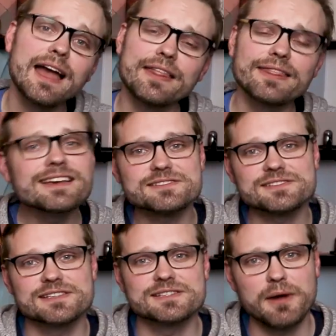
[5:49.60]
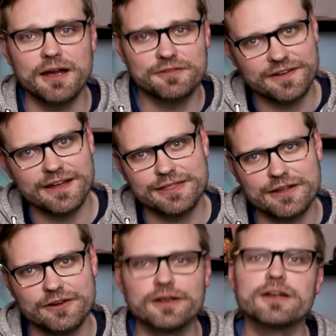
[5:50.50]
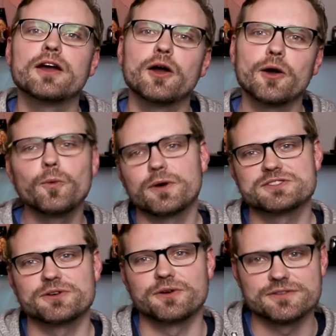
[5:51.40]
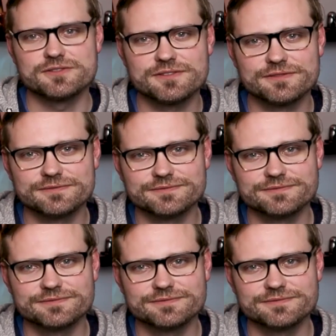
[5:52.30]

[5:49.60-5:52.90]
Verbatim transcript: And this is my fan theory. What's yours?